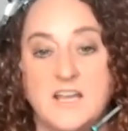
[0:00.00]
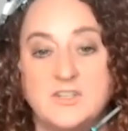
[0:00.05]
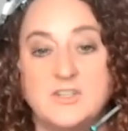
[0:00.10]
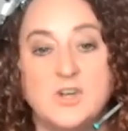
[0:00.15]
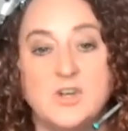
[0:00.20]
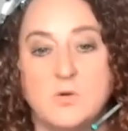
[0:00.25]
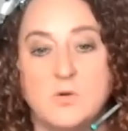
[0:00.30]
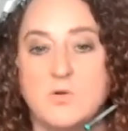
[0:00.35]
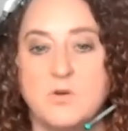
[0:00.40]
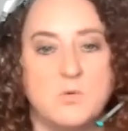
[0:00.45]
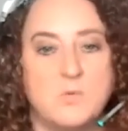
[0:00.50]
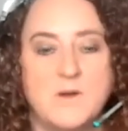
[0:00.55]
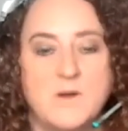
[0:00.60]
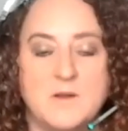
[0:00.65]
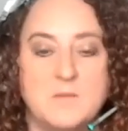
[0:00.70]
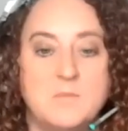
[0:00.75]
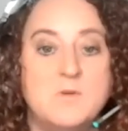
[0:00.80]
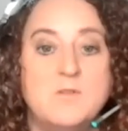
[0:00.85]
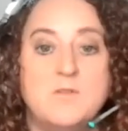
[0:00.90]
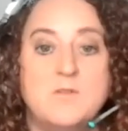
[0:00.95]
I don't know
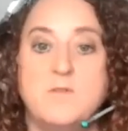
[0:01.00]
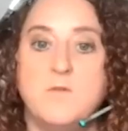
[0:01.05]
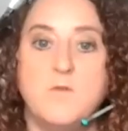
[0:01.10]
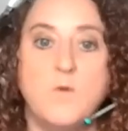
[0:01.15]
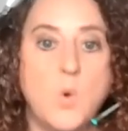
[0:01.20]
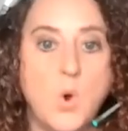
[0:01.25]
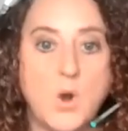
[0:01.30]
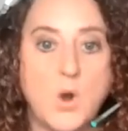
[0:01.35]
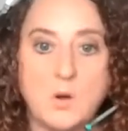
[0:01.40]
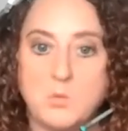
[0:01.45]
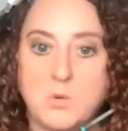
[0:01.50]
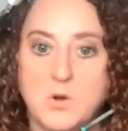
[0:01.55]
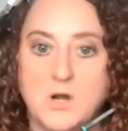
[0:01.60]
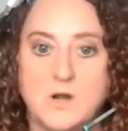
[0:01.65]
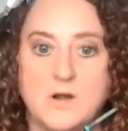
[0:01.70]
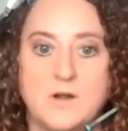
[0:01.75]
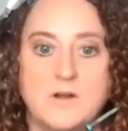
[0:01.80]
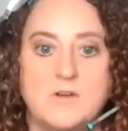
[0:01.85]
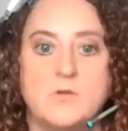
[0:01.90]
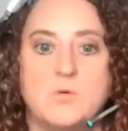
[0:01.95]
where to move
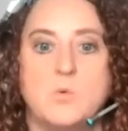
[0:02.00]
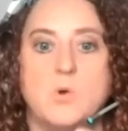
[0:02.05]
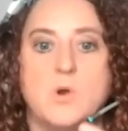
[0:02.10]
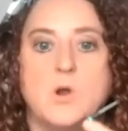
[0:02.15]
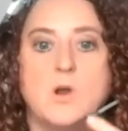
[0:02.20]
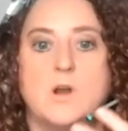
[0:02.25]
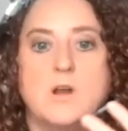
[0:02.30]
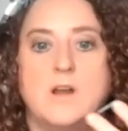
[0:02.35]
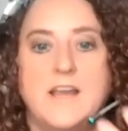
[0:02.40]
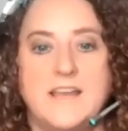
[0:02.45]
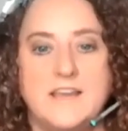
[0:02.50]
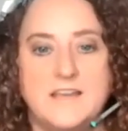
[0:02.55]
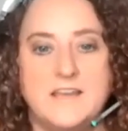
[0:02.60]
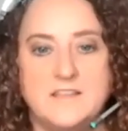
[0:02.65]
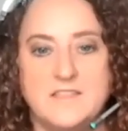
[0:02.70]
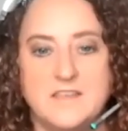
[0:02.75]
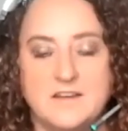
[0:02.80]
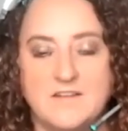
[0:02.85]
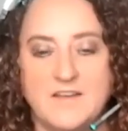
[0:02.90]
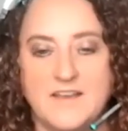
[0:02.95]
forward, or
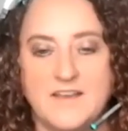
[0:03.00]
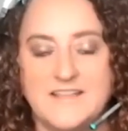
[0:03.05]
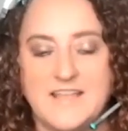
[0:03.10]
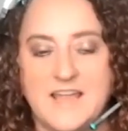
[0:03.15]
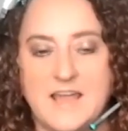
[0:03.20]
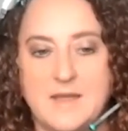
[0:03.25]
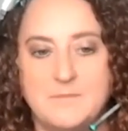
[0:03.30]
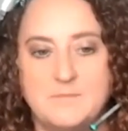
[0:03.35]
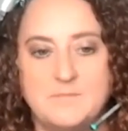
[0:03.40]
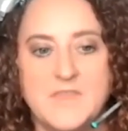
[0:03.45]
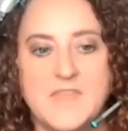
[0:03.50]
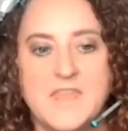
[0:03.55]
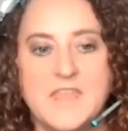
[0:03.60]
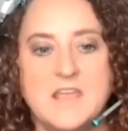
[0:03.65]
anything like that.